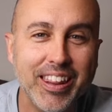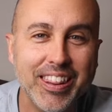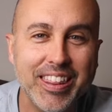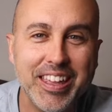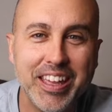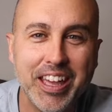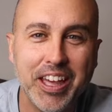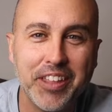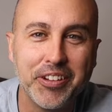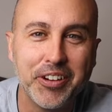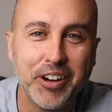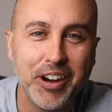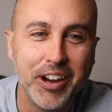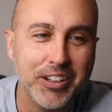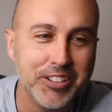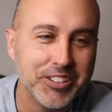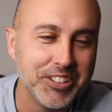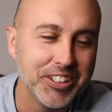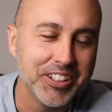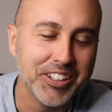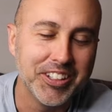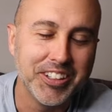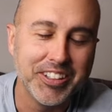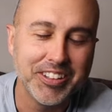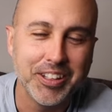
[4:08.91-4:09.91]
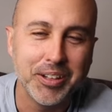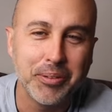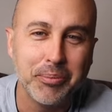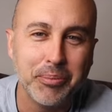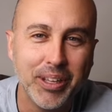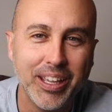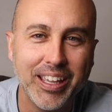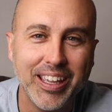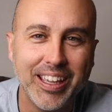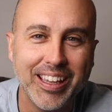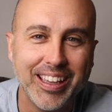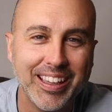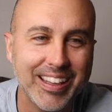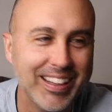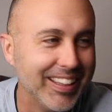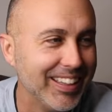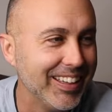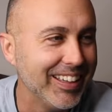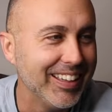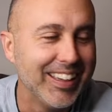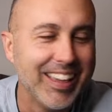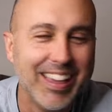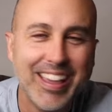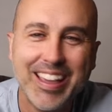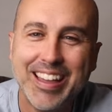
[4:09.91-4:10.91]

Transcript: the other agent looked at me and he